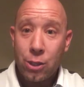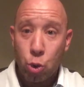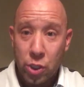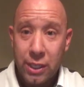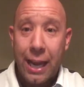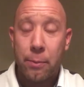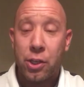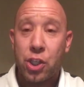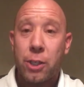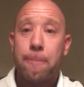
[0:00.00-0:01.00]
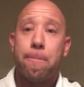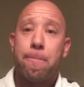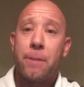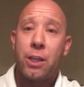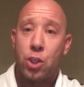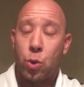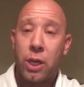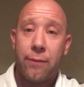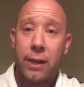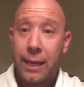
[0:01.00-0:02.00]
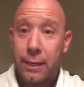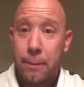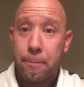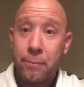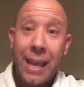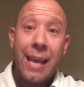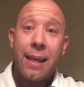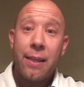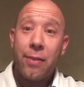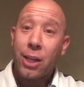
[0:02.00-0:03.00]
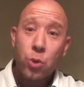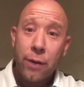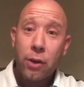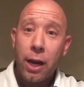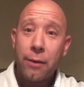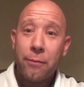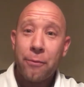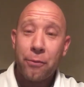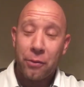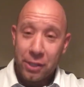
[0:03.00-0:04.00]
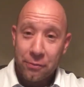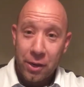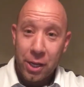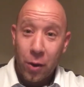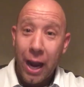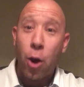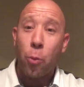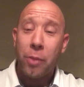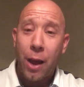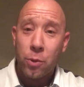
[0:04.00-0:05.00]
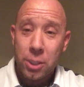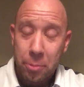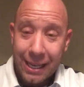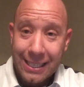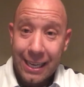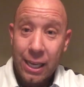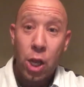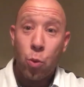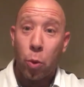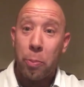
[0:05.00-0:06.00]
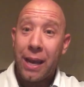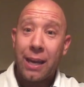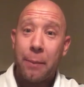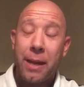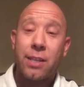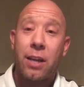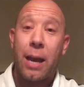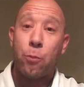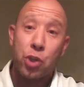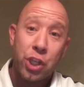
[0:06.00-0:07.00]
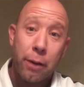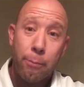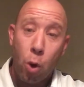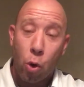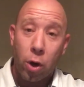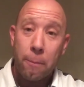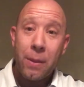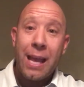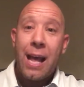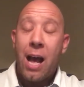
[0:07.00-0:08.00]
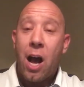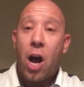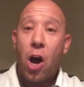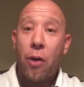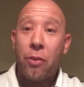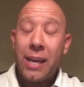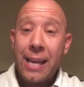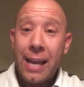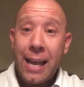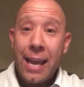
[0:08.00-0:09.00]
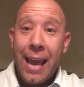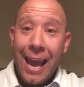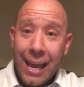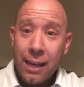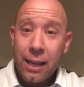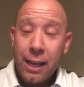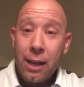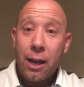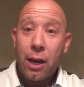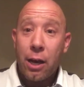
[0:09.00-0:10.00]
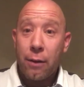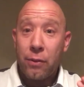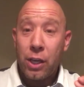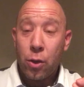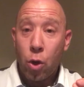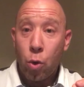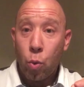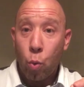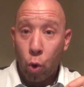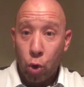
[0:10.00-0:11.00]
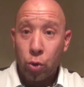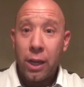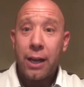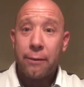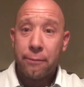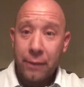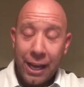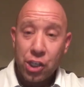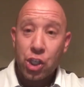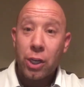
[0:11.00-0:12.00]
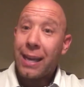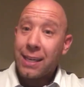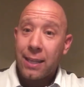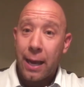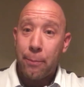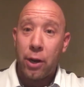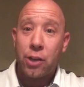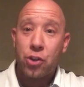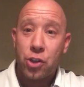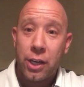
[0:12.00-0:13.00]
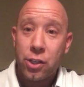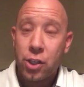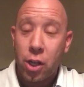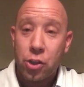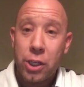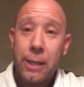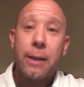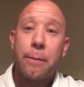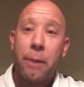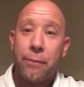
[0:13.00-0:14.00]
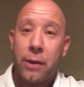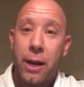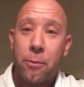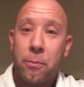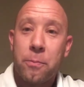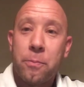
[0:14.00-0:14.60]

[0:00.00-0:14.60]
to establish his new covenant kingdom. That's what I've got for this video. I hope that was a blessing. We'll pick it up next time. We'll share more on the end of the world of flesh next time on Answers on Eschatology. Bye for now.